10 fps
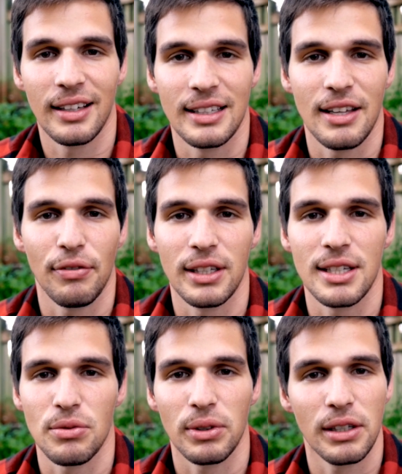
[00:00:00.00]
It definitely
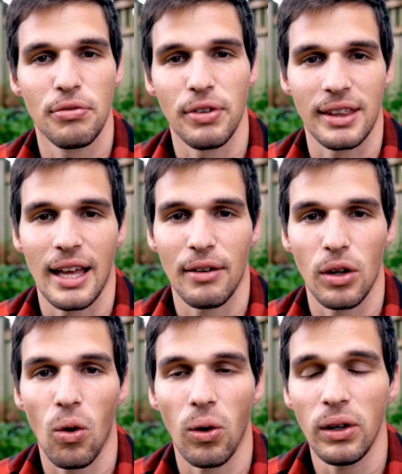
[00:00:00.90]
doesn't really fit that
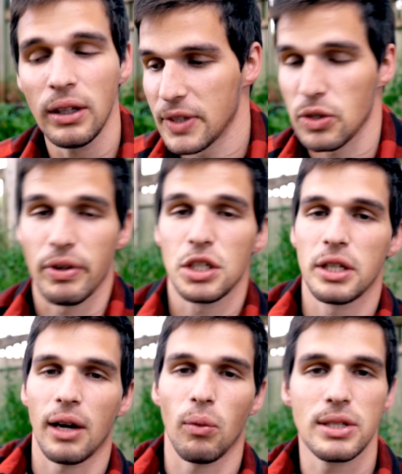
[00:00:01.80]
hole. So
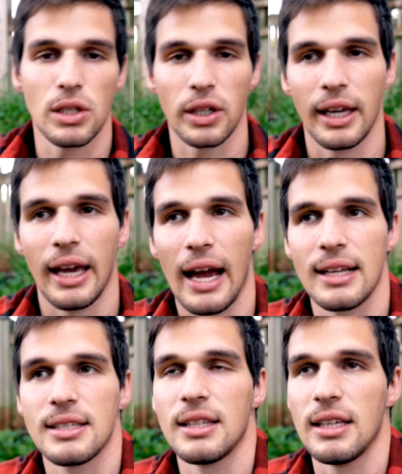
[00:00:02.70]
originally I was looking
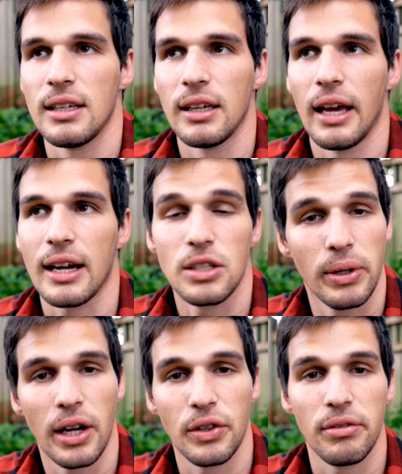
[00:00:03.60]
at the
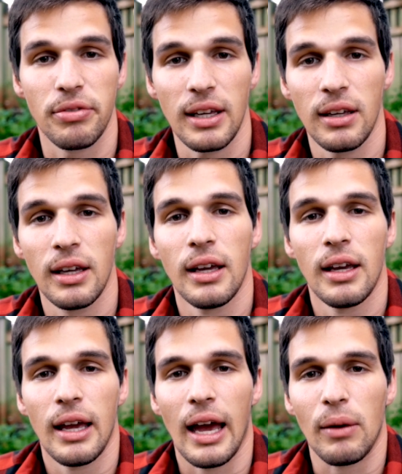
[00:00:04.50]
X100V,
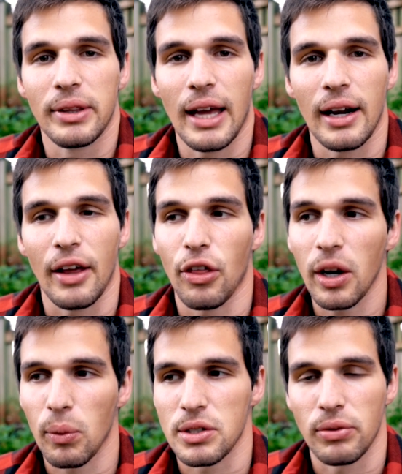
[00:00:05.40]
and with that I thought
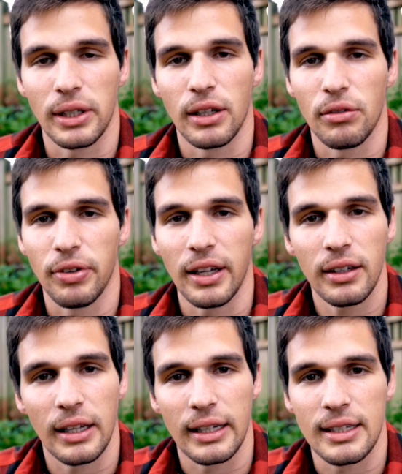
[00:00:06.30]
it was a really good fit.
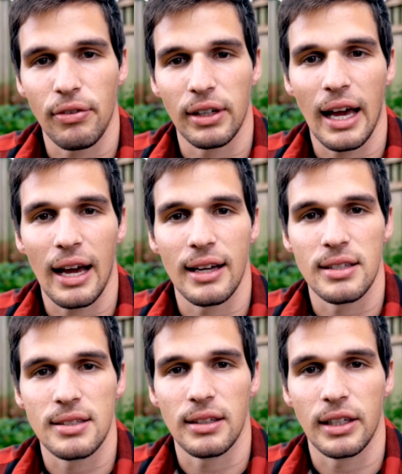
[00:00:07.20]
It definitely
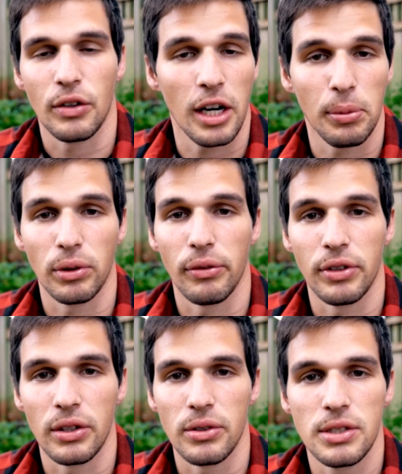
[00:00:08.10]
has incredible
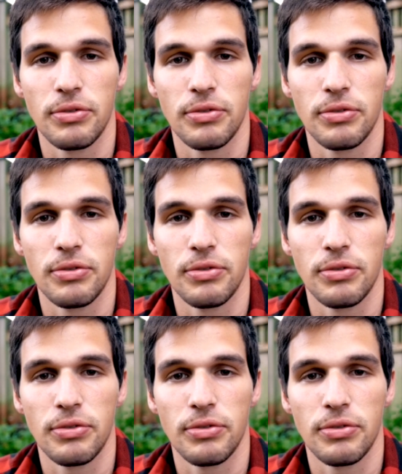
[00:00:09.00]
reviews.